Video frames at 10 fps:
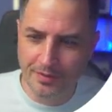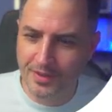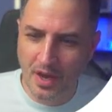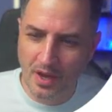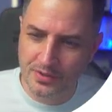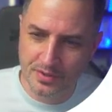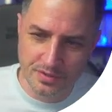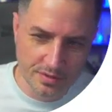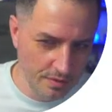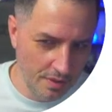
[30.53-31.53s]
thousands
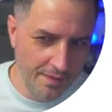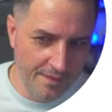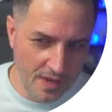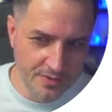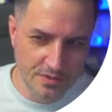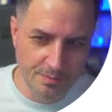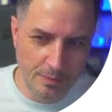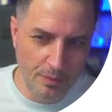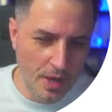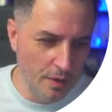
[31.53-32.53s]
and thousands of
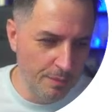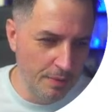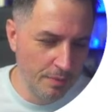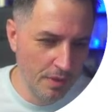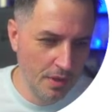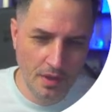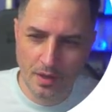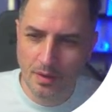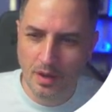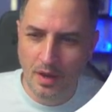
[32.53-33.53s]
people how to be
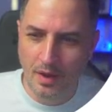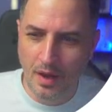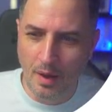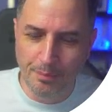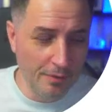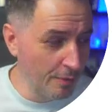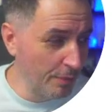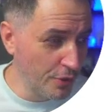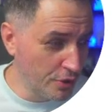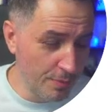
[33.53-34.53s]
profitable
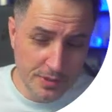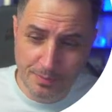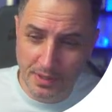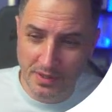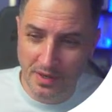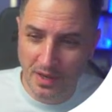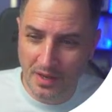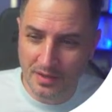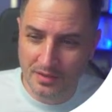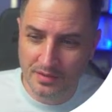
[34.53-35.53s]
at dropshipping and